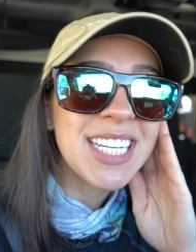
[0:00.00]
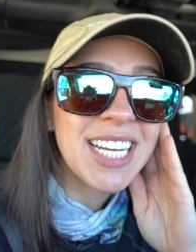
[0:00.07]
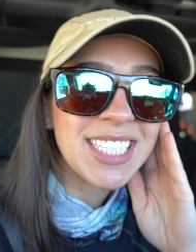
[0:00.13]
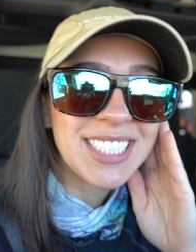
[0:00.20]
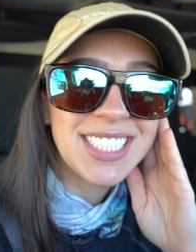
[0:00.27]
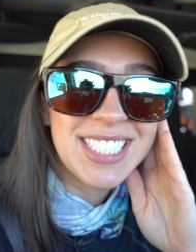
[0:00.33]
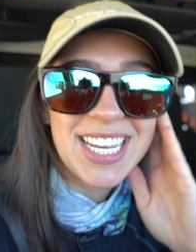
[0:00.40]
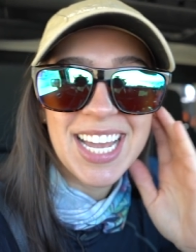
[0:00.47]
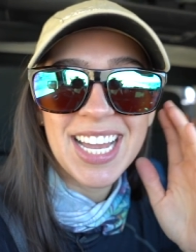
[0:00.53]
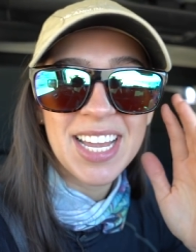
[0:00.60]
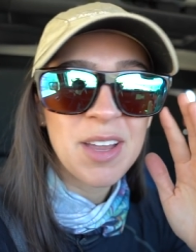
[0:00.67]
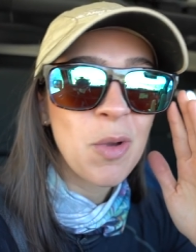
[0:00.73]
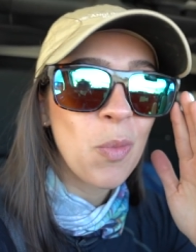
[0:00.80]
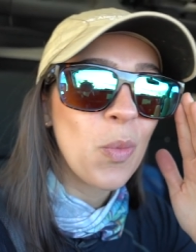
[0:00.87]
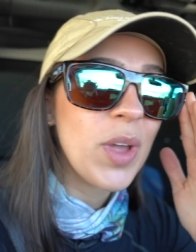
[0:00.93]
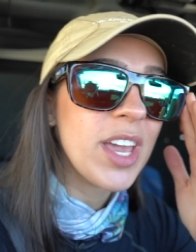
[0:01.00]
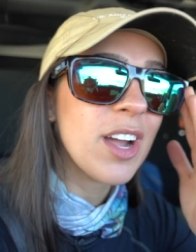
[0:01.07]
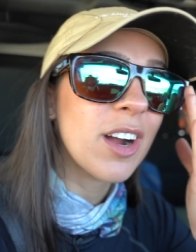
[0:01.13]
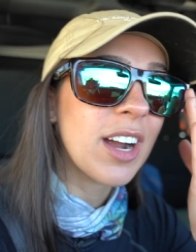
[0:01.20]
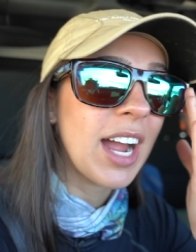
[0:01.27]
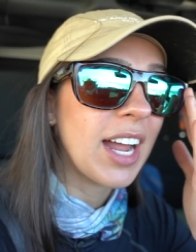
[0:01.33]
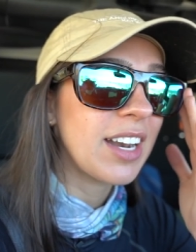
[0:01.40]
next day. We
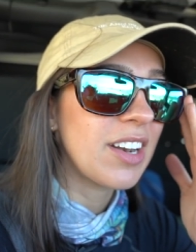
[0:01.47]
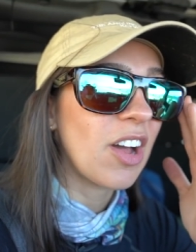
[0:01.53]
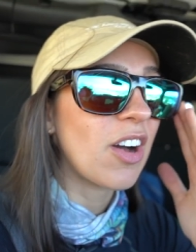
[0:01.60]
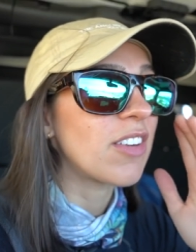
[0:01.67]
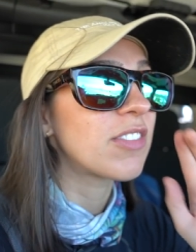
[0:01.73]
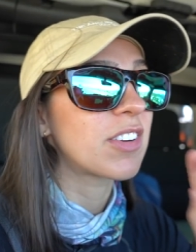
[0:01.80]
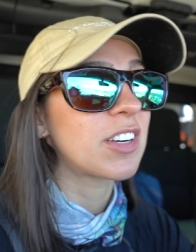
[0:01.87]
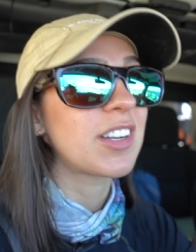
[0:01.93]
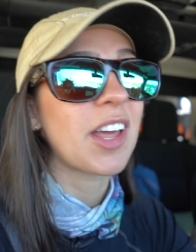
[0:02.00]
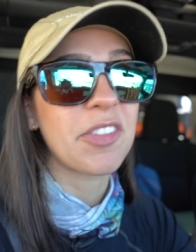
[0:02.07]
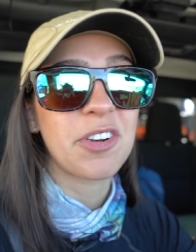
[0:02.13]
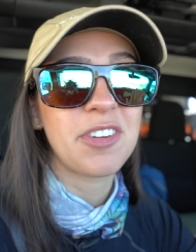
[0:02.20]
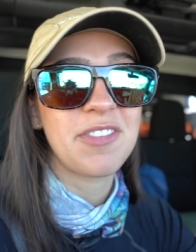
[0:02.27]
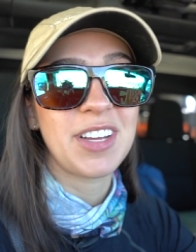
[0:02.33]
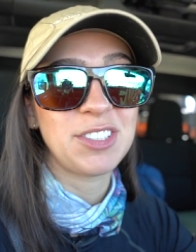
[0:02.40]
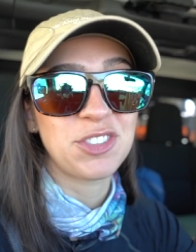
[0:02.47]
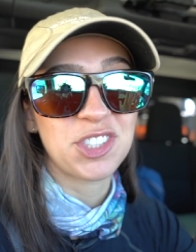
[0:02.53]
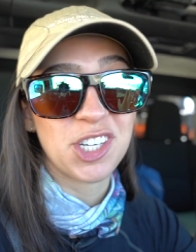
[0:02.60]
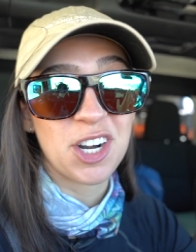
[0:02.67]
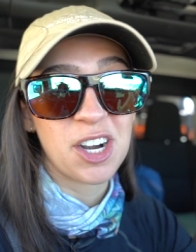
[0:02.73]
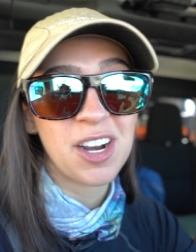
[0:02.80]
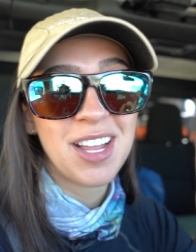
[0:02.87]
are headed off for another
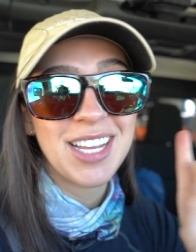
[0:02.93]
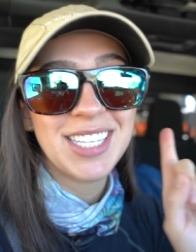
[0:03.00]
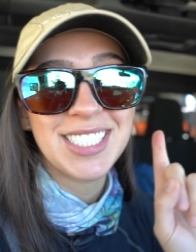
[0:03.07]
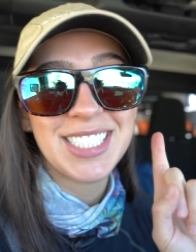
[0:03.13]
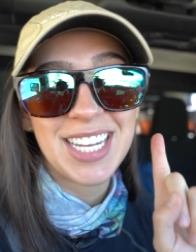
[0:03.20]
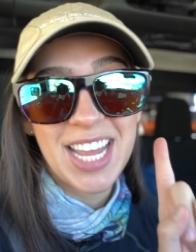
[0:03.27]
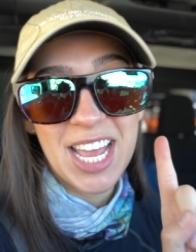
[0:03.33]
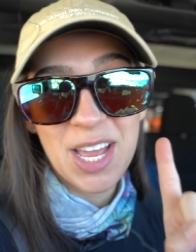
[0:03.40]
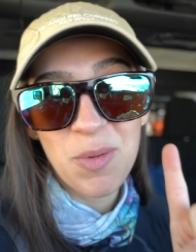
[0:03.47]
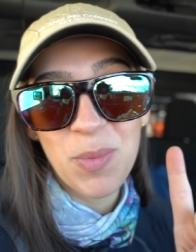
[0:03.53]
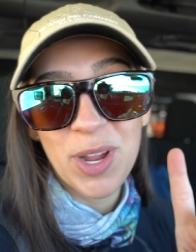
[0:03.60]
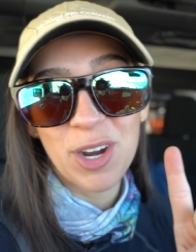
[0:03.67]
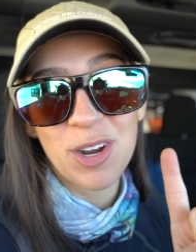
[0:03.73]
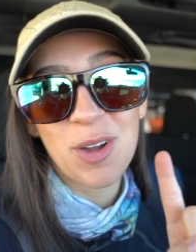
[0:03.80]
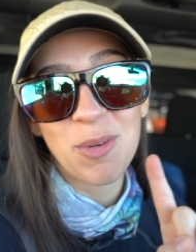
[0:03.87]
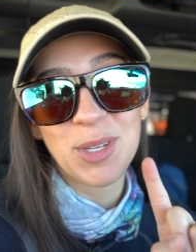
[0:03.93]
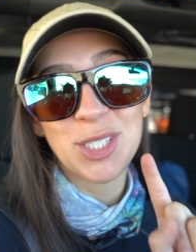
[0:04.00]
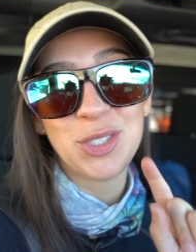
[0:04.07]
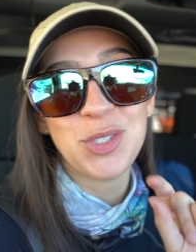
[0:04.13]
adventure. Today we are going